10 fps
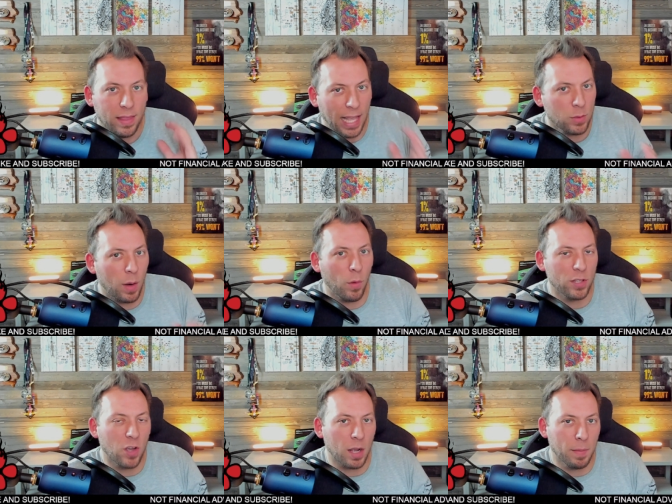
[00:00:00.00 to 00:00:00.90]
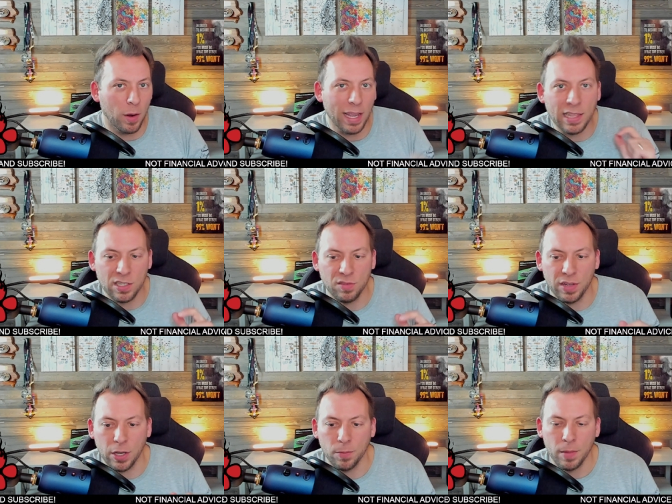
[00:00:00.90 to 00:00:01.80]
That's what I want to talk about in this
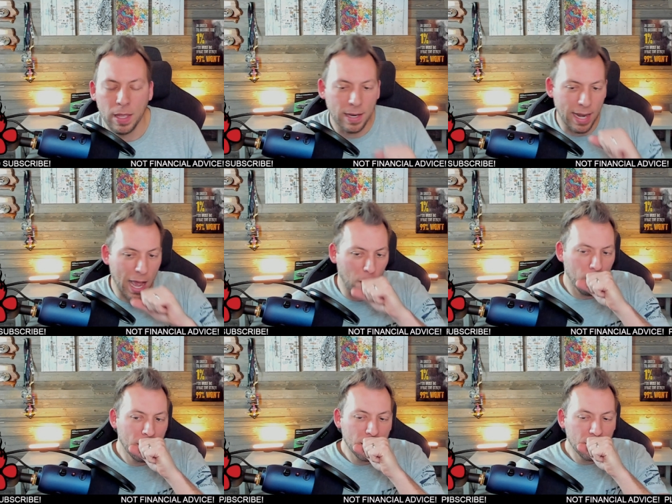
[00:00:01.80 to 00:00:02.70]
video. Now,